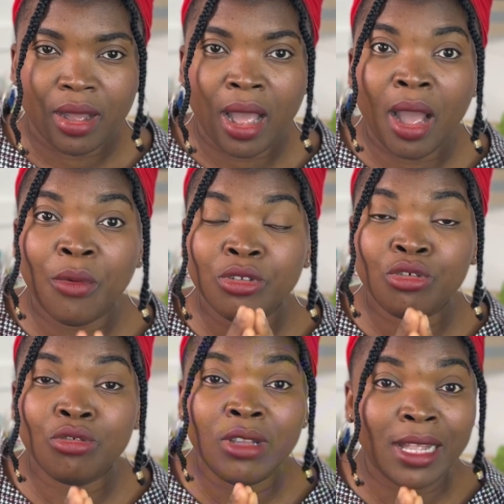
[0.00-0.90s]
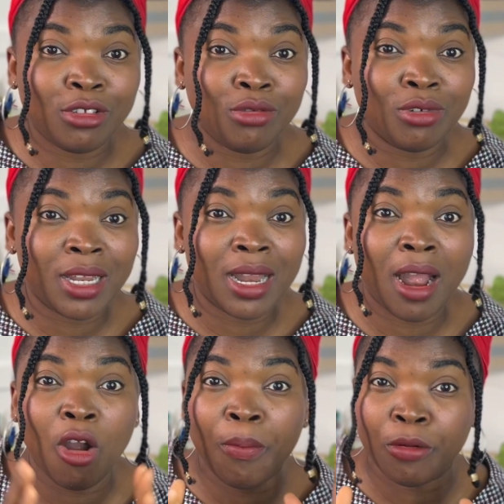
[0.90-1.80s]
I want to let you know that there
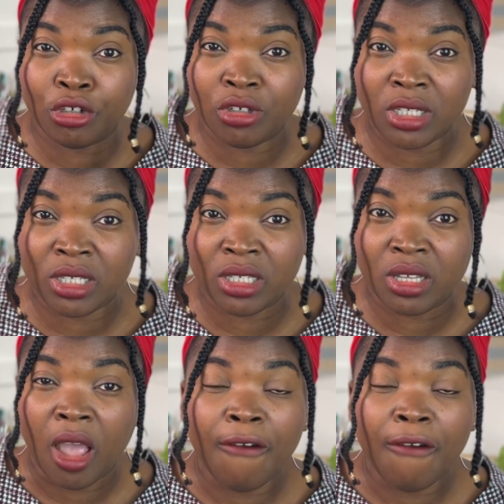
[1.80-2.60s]
are opportunities